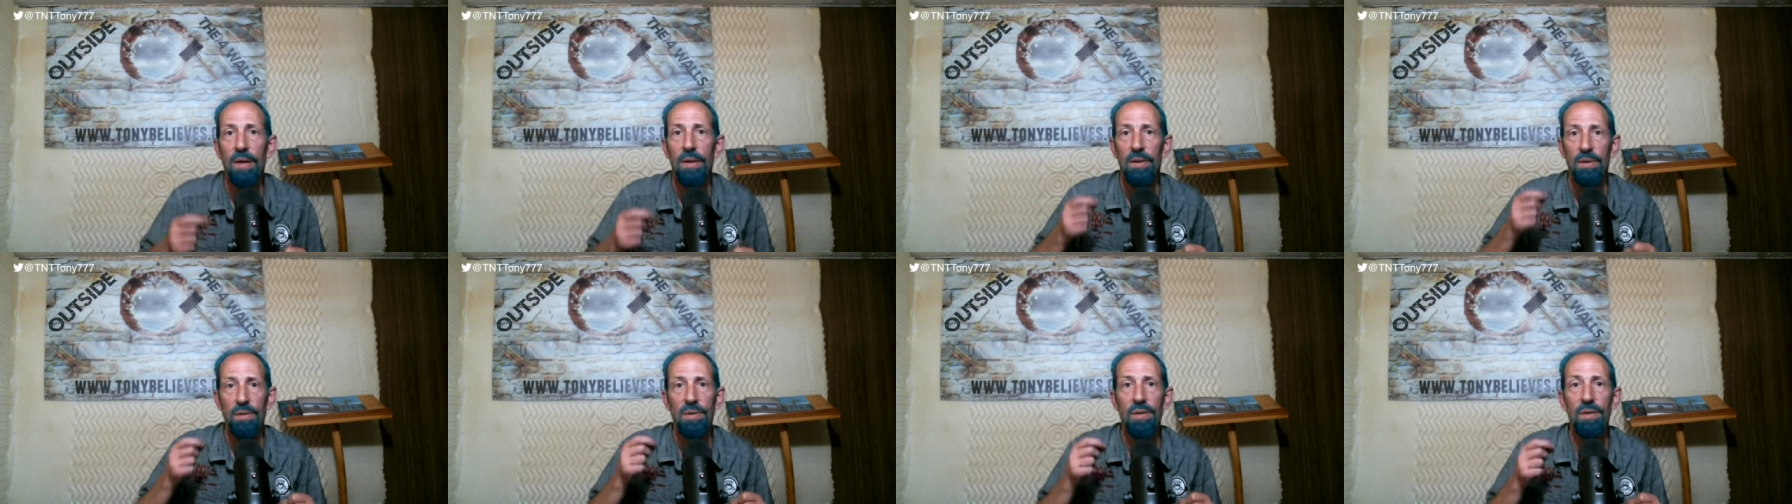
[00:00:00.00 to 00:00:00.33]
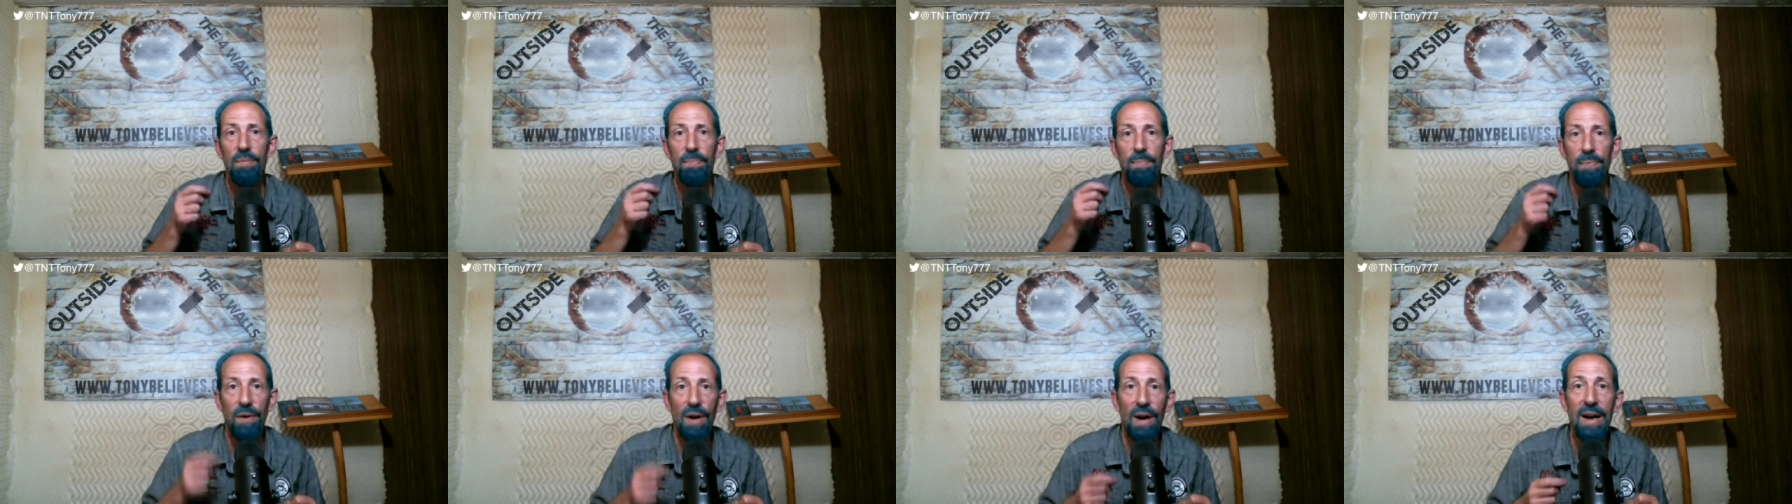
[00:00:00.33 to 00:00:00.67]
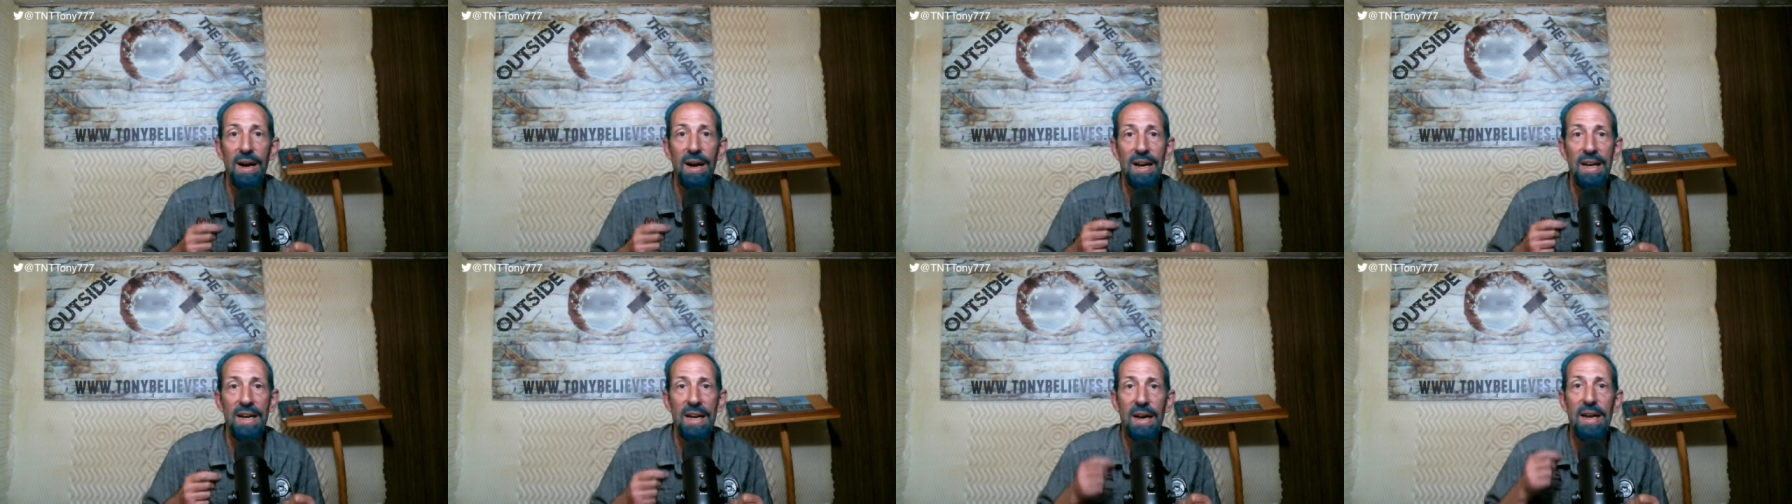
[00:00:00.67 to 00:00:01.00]
to
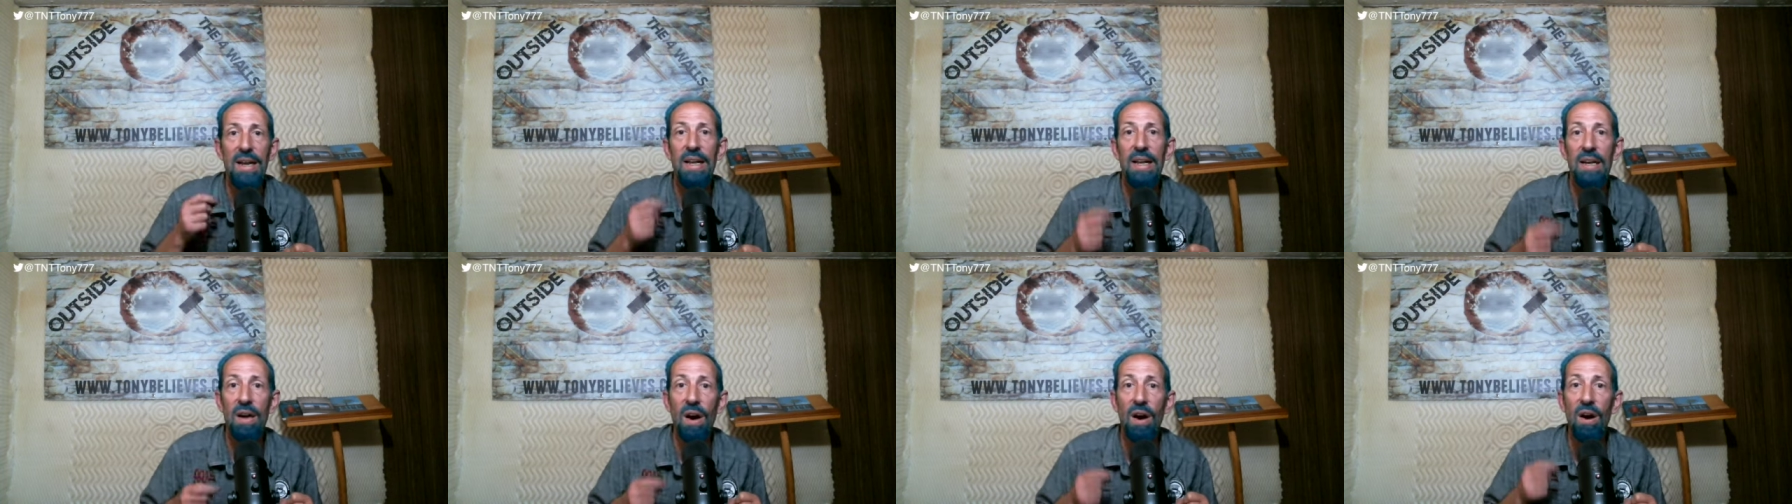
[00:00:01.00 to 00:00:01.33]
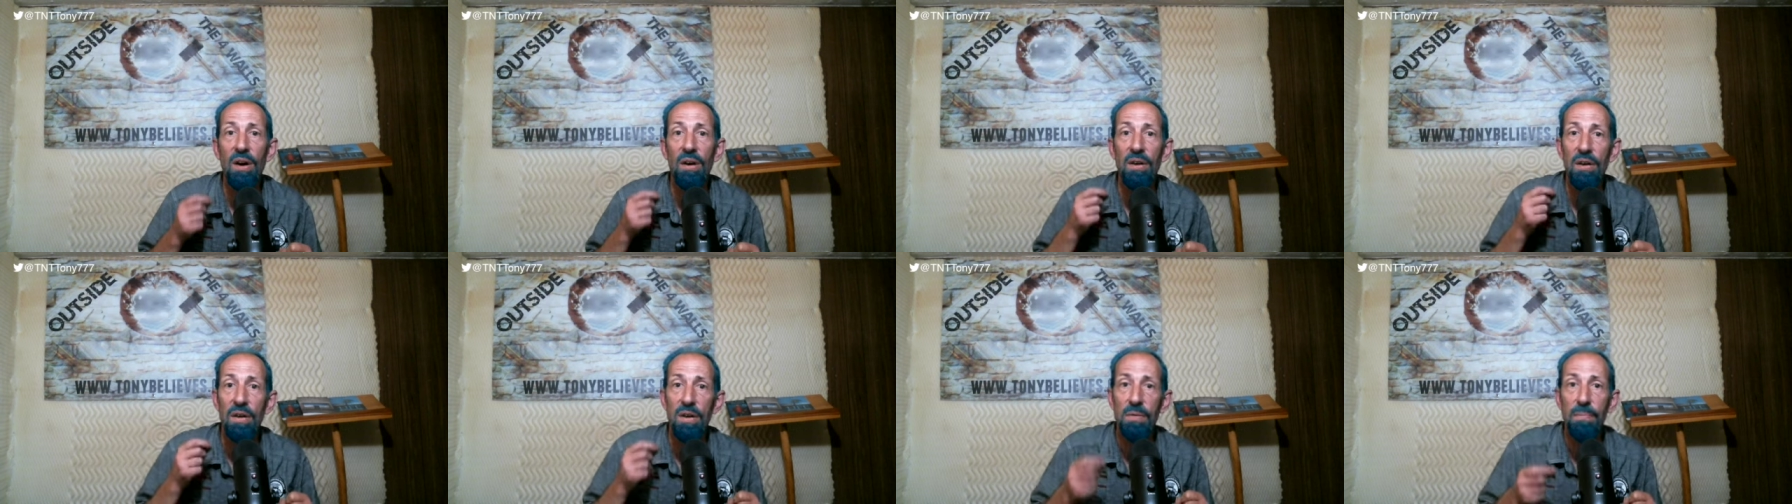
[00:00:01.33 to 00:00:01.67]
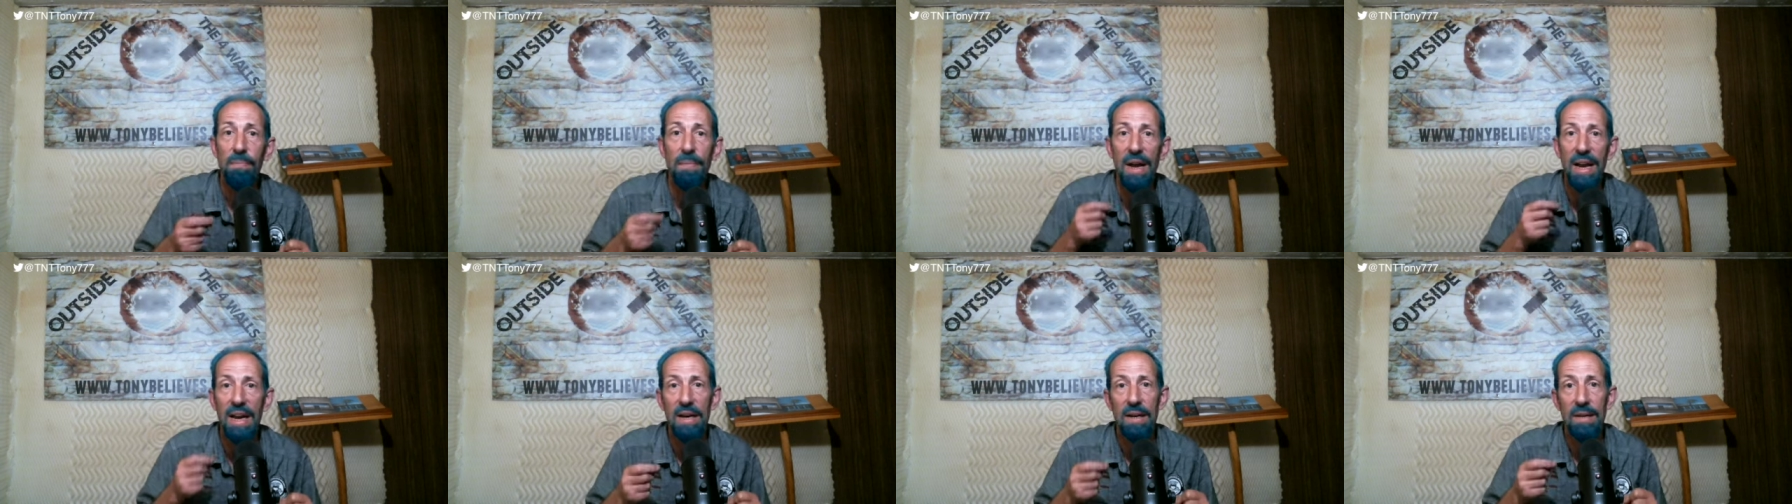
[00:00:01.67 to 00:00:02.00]
pride in our
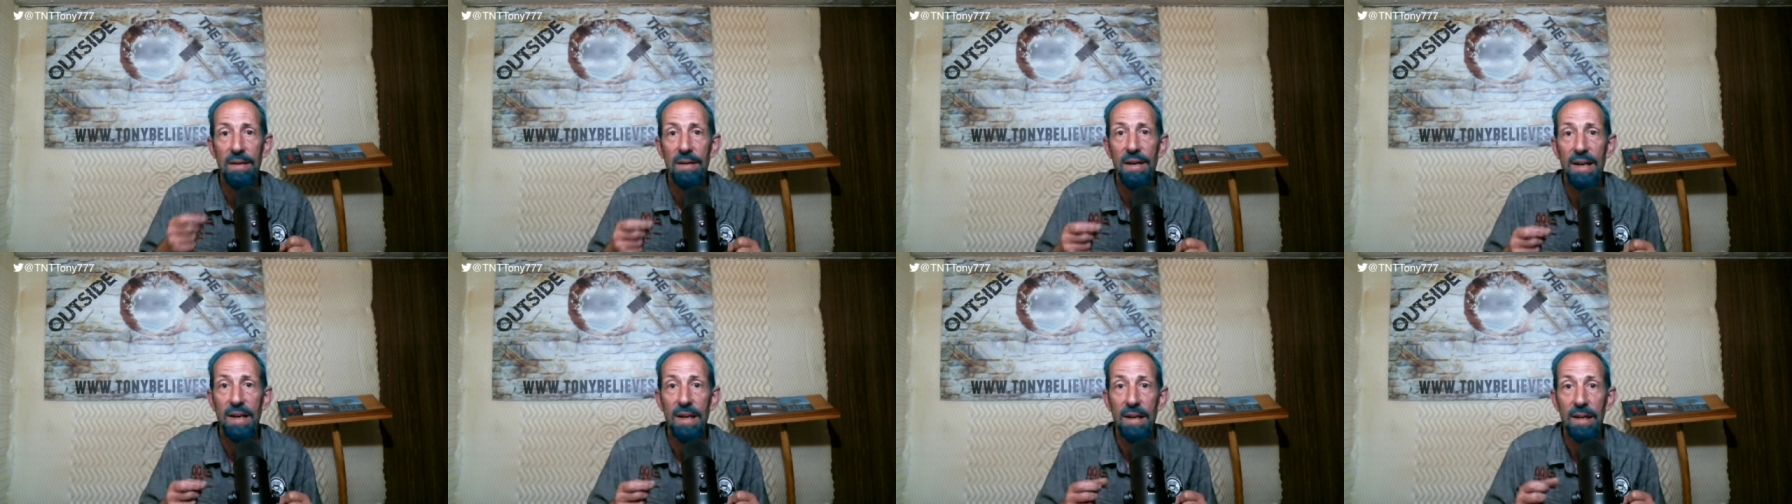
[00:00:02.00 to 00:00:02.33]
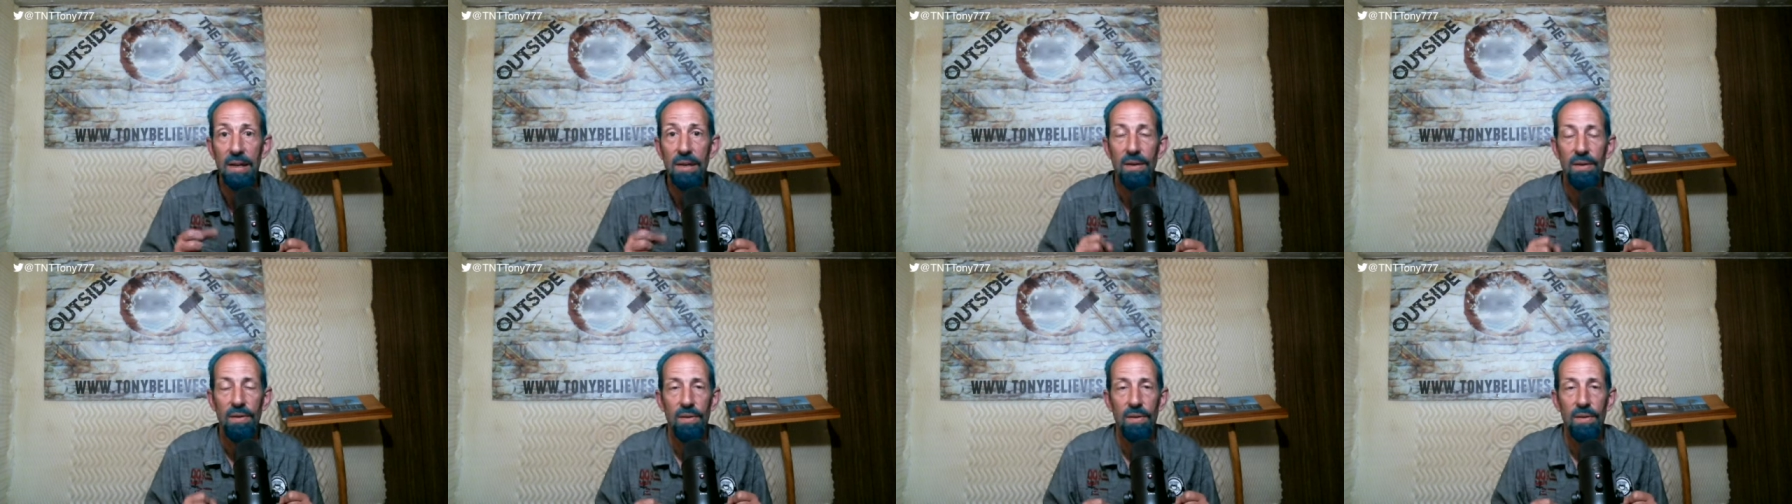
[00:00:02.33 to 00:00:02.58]
humanity